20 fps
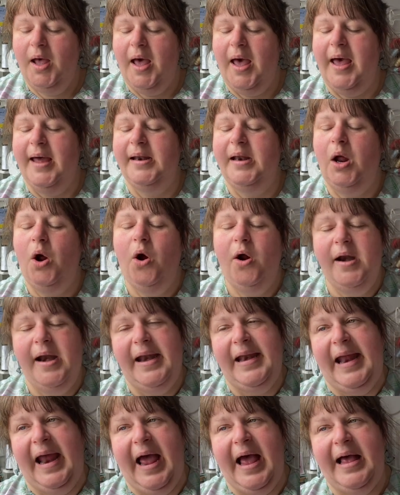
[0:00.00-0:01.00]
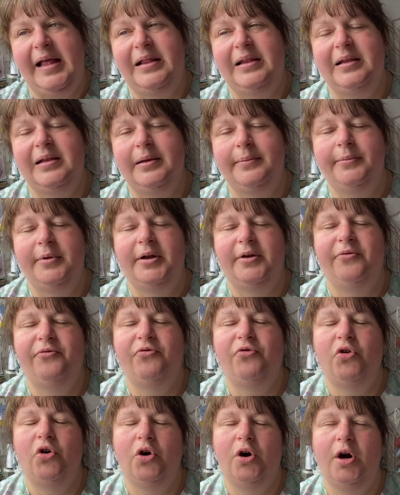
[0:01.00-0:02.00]
and I already had something
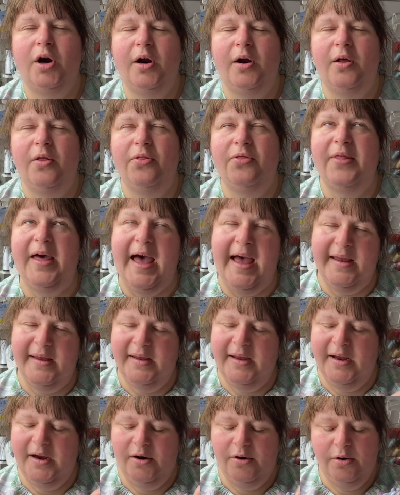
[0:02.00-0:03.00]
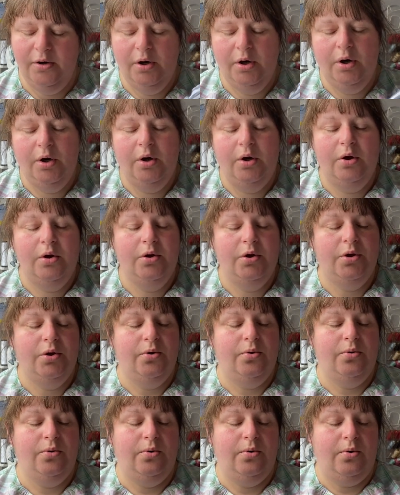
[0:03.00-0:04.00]
for that year,
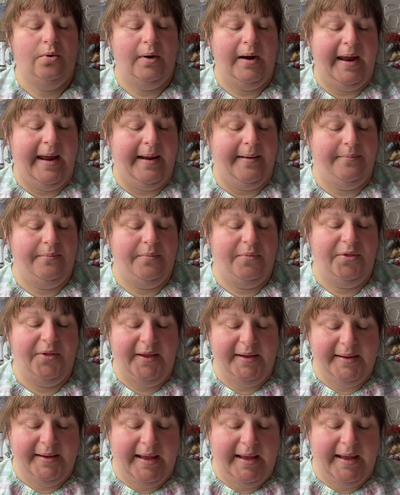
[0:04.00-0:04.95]
so um, this